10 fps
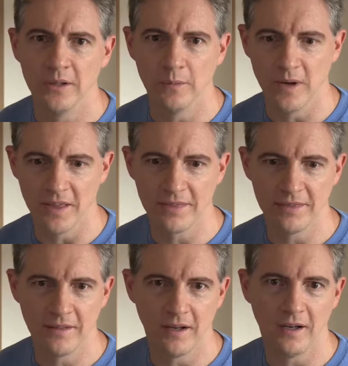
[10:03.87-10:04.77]
with
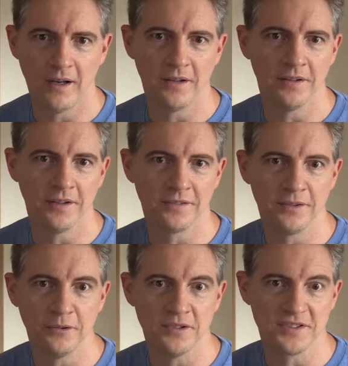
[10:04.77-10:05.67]
all the
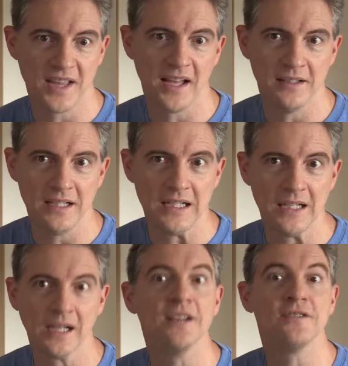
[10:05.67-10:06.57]
students then
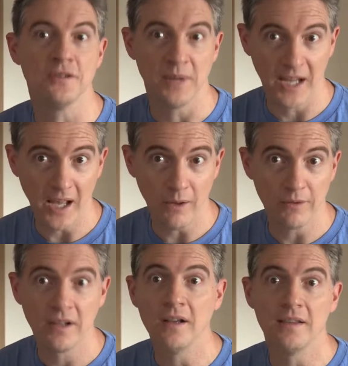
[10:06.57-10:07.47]
needing a Zoom
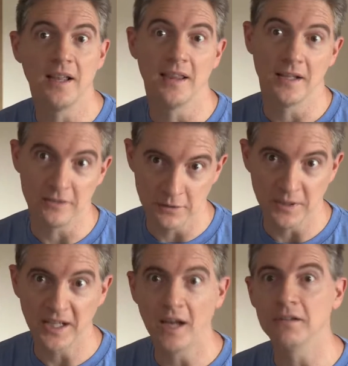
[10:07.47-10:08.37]
account, then that Zoom
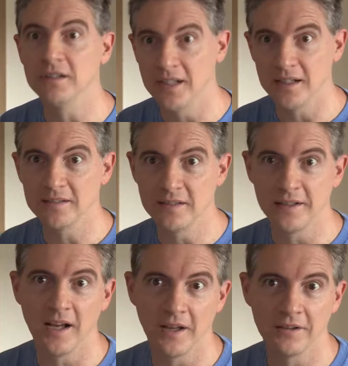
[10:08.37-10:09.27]
account links to
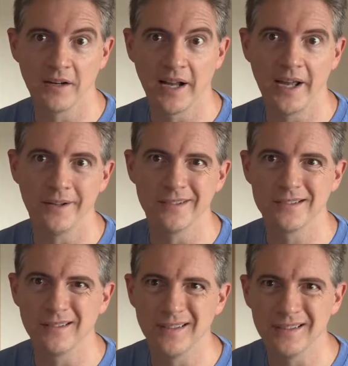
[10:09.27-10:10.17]
the other accounts.
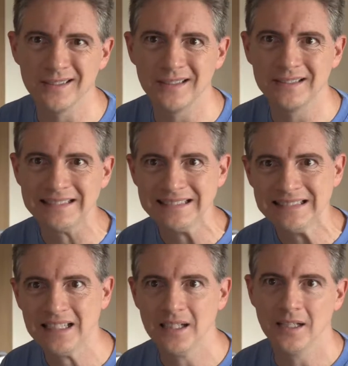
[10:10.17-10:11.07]
So there's
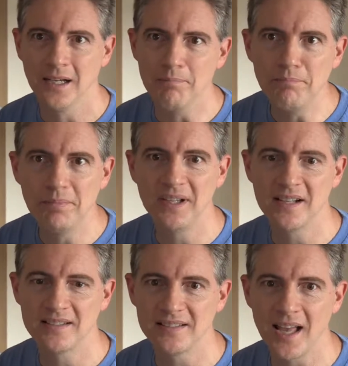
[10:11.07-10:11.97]
a bit
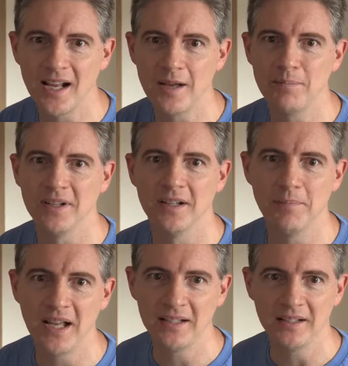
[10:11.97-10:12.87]
of setup, and
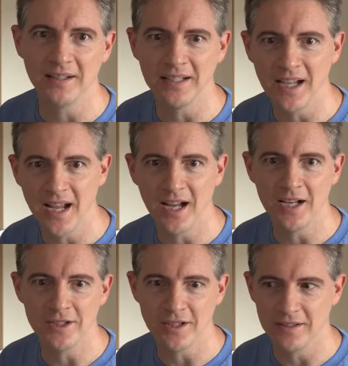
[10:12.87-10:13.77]
depending on the
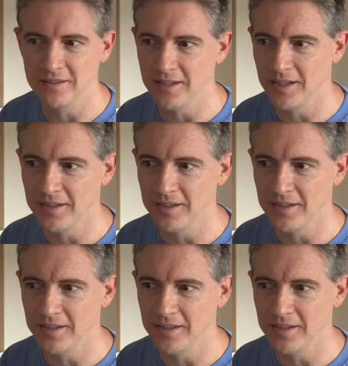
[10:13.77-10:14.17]
age and